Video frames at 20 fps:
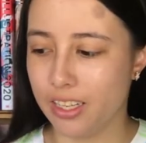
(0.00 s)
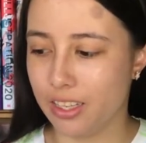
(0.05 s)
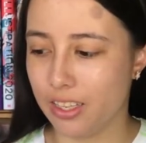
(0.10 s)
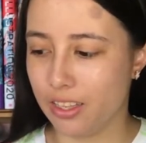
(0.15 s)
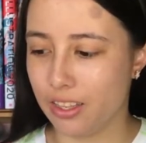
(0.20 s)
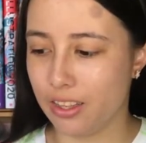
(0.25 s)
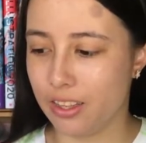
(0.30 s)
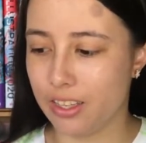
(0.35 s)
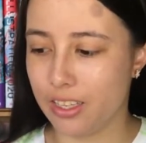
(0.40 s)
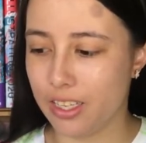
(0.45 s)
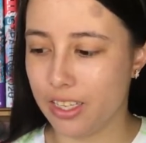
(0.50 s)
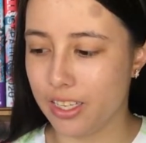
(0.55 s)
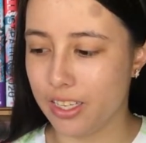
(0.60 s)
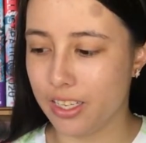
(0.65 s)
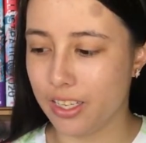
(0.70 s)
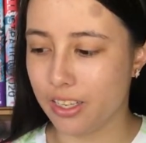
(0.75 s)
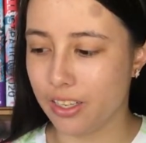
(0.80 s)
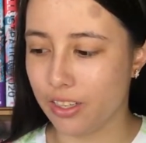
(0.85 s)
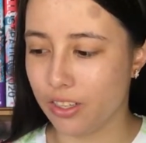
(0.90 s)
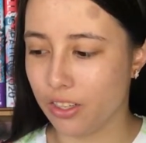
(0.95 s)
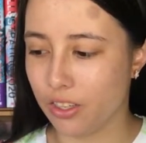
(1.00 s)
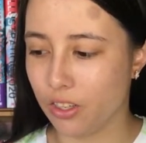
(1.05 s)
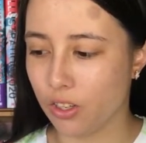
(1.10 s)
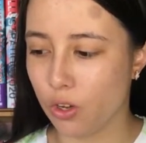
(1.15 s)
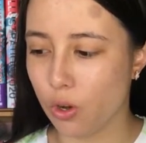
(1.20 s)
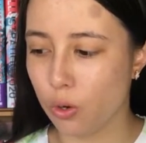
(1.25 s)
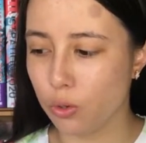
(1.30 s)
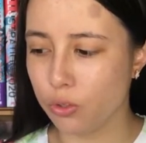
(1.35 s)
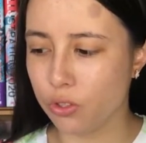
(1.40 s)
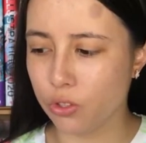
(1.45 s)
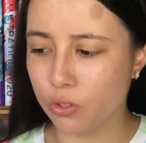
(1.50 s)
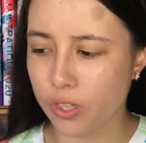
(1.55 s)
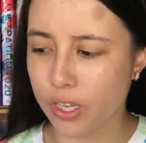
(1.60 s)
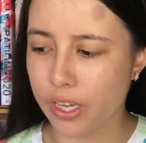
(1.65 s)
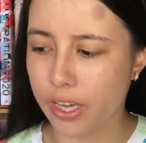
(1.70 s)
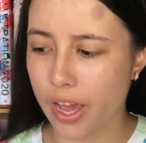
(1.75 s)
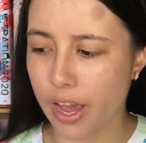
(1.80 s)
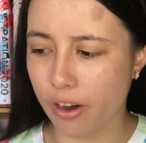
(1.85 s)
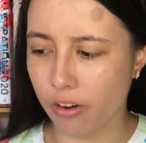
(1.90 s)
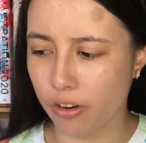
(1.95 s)
the
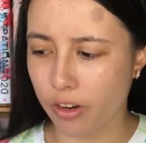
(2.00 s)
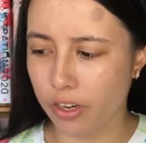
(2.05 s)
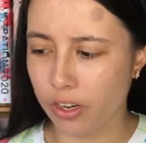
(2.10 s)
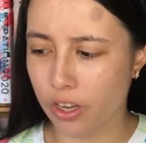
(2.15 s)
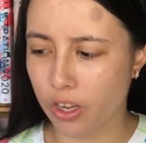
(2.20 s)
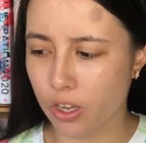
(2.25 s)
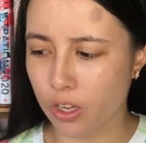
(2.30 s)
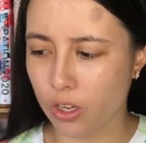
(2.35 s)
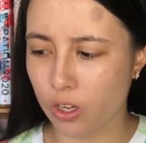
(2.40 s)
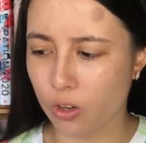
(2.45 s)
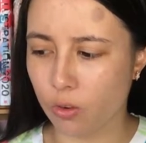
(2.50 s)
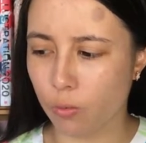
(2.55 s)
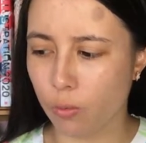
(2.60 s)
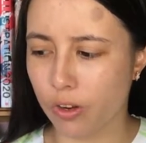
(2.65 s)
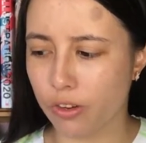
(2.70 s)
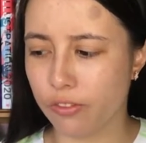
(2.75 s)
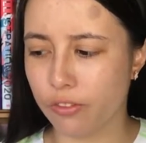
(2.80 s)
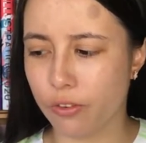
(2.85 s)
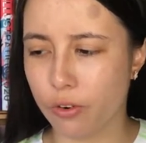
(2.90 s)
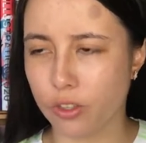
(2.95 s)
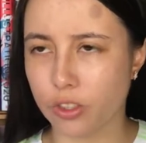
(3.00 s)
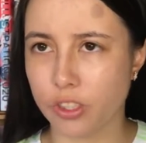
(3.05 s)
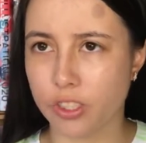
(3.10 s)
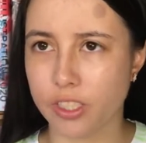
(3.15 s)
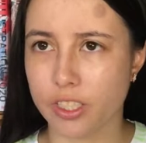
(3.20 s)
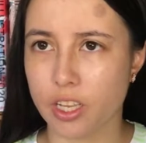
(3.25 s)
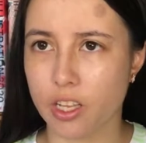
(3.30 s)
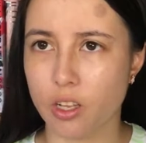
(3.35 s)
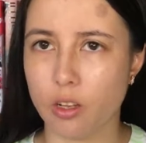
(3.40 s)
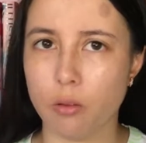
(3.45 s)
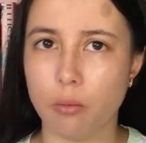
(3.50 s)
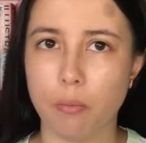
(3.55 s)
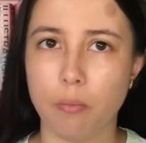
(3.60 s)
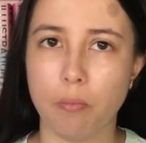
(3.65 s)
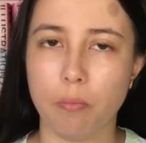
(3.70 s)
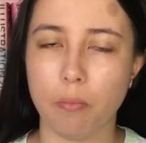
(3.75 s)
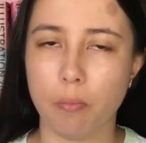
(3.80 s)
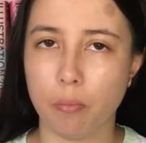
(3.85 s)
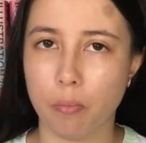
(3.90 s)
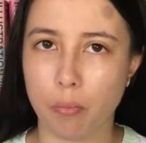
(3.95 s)
Kozuki Arena 1/4 scale
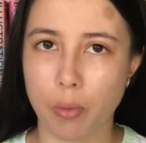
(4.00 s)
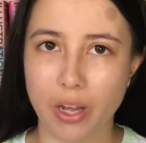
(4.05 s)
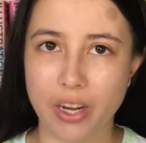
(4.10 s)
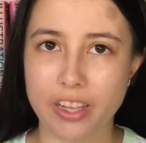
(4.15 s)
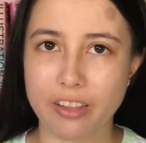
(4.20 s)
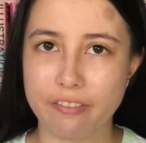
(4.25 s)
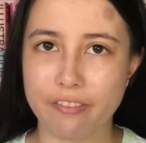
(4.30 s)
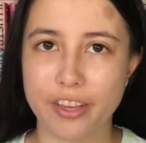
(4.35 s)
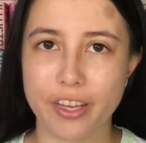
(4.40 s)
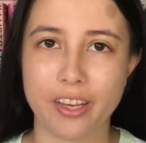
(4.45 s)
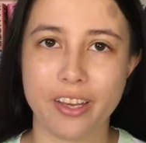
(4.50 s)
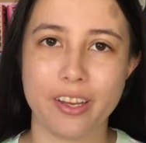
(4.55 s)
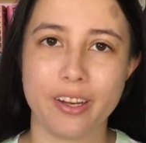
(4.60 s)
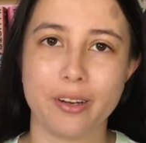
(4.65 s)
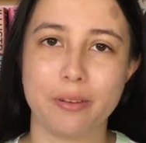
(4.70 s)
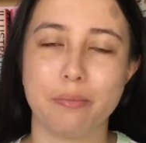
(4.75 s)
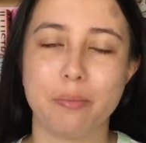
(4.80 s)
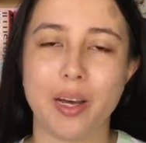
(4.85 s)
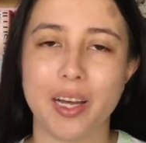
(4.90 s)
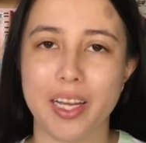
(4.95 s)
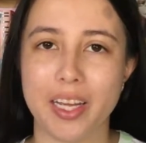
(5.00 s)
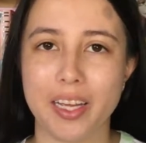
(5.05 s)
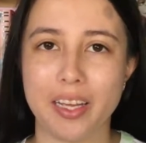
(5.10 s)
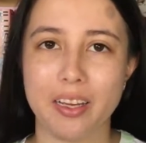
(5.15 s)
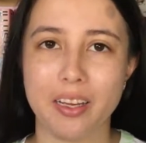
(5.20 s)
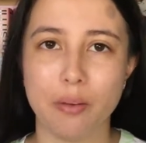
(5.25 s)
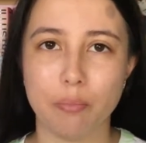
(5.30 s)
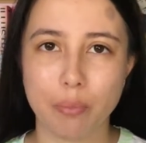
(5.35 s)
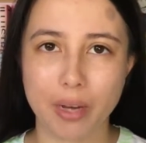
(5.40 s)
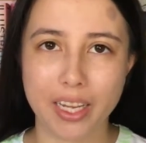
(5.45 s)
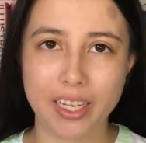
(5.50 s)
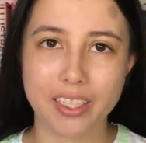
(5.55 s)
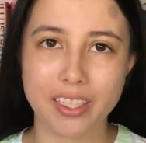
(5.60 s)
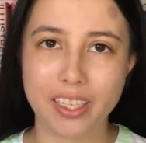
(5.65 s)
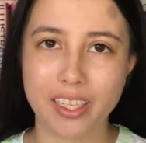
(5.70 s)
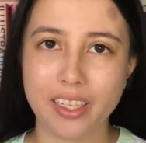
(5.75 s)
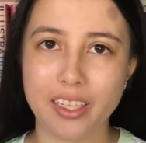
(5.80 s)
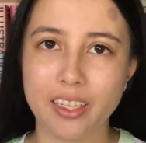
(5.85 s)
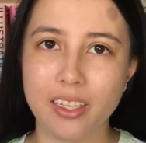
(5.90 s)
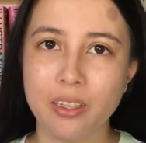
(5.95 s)
bunny figure by
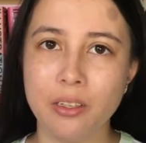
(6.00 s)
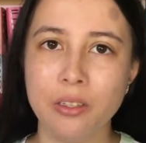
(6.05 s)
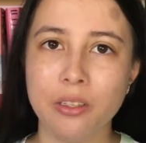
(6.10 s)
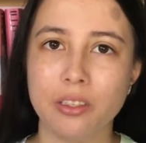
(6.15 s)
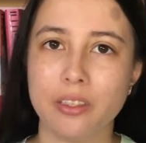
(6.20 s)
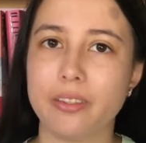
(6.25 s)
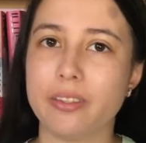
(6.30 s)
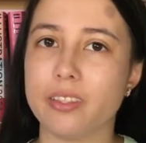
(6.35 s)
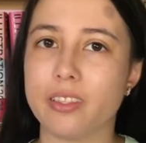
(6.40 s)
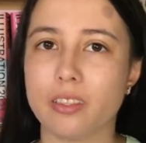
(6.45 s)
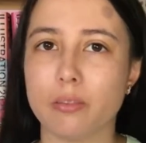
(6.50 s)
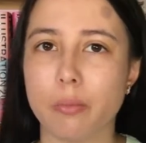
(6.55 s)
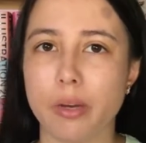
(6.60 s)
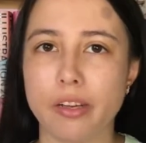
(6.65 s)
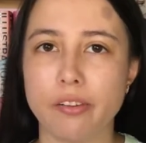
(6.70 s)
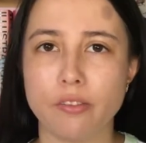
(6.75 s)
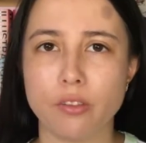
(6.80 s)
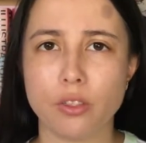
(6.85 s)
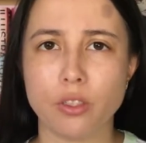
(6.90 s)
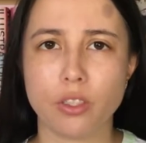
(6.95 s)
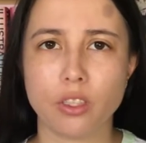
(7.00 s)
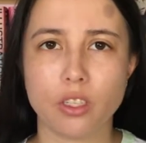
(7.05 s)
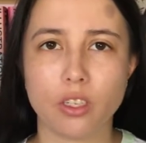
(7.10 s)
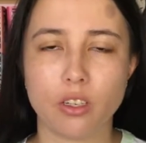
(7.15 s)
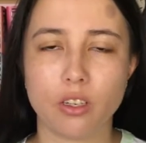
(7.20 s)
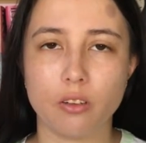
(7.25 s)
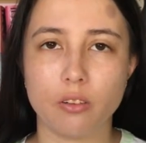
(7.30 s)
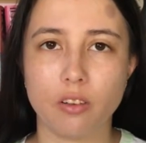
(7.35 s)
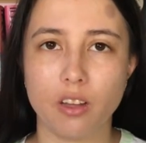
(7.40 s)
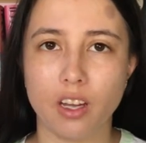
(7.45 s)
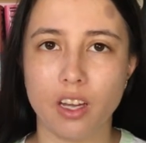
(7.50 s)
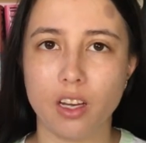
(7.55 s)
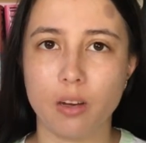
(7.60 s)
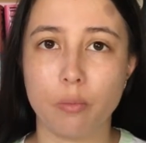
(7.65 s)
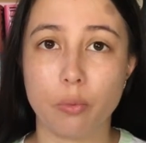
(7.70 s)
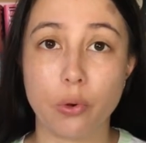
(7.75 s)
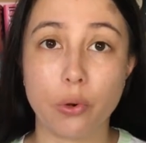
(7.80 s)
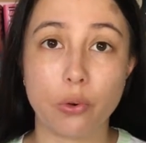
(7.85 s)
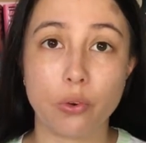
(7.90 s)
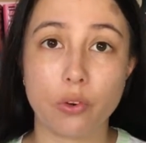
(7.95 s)
Binding. This is my first
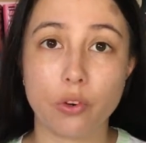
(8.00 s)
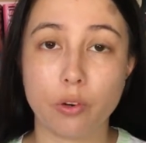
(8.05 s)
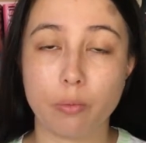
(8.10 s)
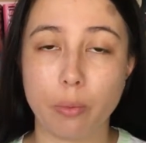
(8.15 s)
pre-ordered